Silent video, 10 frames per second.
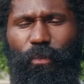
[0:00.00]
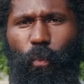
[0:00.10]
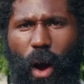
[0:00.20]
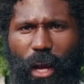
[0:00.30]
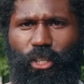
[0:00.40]

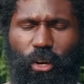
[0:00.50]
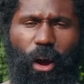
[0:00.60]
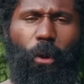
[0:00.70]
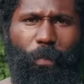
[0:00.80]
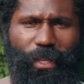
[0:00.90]
wash her
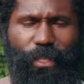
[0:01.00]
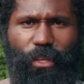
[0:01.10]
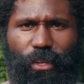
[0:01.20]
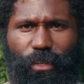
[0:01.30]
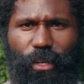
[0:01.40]
armpits
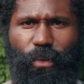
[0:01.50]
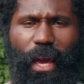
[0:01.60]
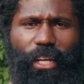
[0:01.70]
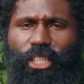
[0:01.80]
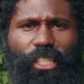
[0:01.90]
either,
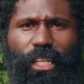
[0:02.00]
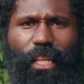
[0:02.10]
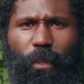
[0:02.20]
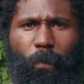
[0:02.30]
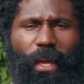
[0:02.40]
okay? She just
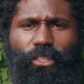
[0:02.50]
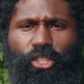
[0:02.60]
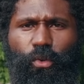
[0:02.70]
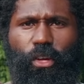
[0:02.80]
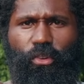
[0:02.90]
let the pits
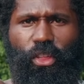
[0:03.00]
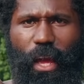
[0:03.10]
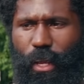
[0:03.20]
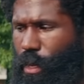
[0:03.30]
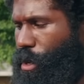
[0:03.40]
do their
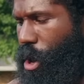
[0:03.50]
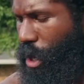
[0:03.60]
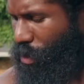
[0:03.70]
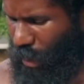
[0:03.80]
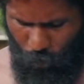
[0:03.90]
thing. All
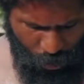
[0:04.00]
right, Chris, how we